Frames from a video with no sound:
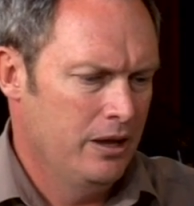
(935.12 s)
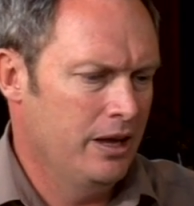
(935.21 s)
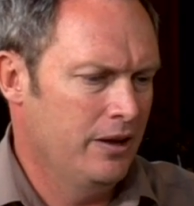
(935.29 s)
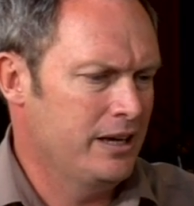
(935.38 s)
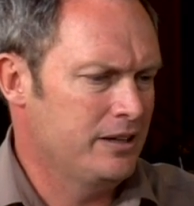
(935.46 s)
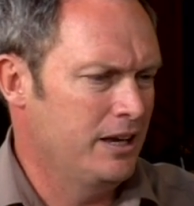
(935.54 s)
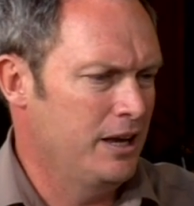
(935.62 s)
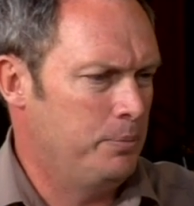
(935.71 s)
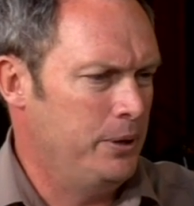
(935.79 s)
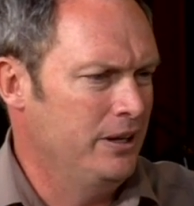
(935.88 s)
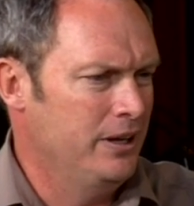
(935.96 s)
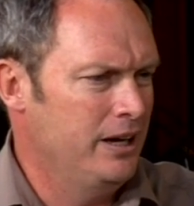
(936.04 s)
Now that,
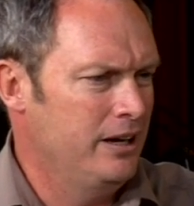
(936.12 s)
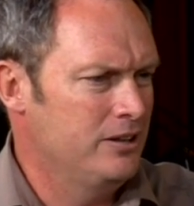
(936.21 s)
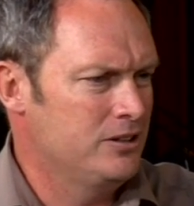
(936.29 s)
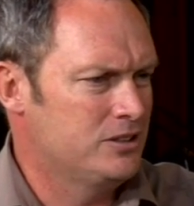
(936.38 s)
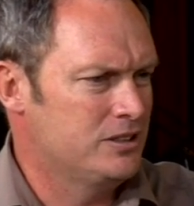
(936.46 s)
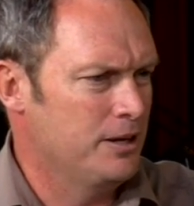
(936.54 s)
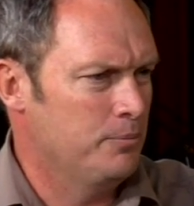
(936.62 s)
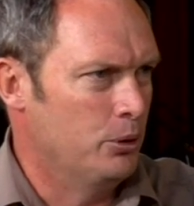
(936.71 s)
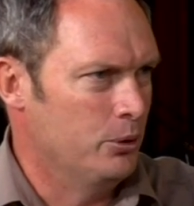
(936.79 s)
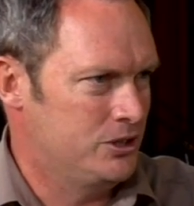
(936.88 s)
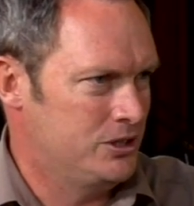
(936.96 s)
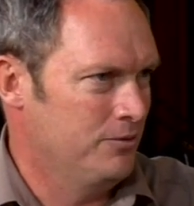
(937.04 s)
that pin there is uh,
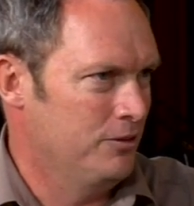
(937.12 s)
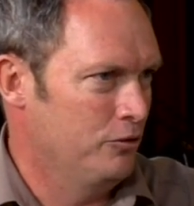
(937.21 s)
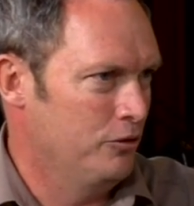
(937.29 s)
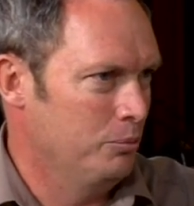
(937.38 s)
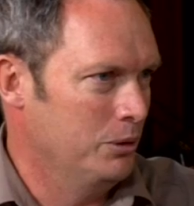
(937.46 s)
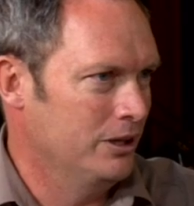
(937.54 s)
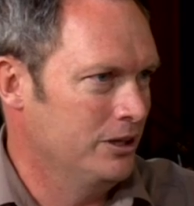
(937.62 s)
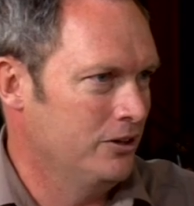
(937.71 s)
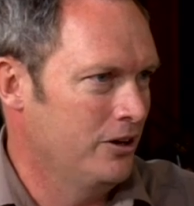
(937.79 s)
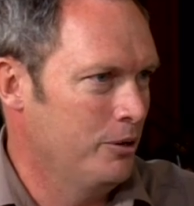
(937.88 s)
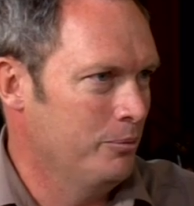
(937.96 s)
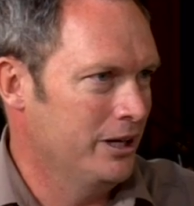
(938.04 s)
0.7 of a mill in
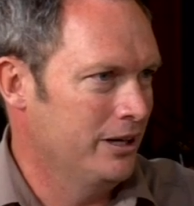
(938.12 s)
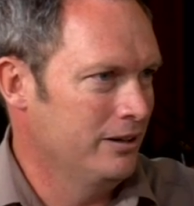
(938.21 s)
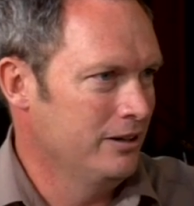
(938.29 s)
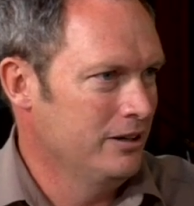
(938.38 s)
diameter,